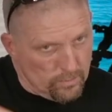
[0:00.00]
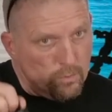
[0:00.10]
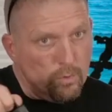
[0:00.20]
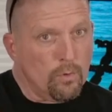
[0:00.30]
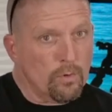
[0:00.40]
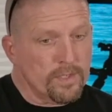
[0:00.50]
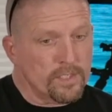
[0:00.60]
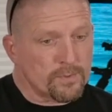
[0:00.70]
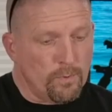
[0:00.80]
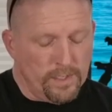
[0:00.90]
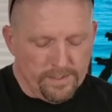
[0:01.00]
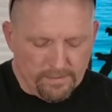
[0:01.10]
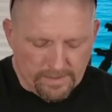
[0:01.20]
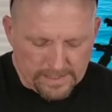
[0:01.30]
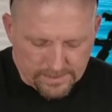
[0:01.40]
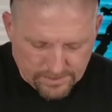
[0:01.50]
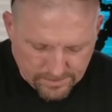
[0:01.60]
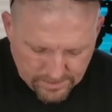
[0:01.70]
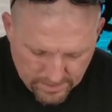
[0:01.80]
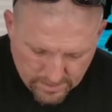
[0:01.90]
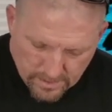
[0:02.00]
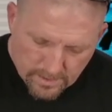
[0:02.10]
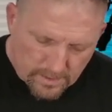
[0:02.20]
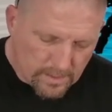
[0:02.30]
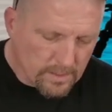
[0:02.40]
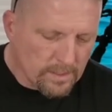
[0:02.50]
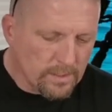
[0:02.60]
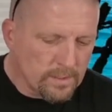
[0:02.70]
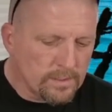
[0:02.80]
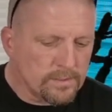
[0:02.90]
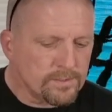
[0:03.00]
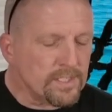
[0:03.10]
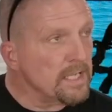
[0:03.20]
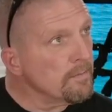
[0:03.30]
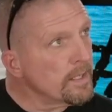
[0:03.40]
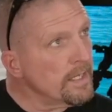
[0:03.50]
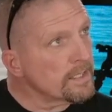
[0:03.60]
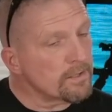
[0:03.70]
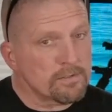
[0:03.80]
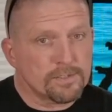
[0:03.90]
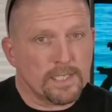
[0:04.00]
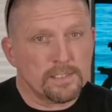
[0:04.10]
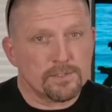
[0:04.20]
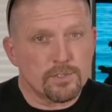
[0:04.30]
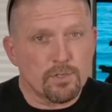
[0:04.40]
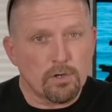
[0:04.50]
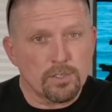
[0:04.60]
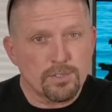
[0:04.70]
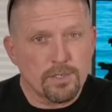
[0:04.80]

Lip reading: Or this one device. Same connectors as the charge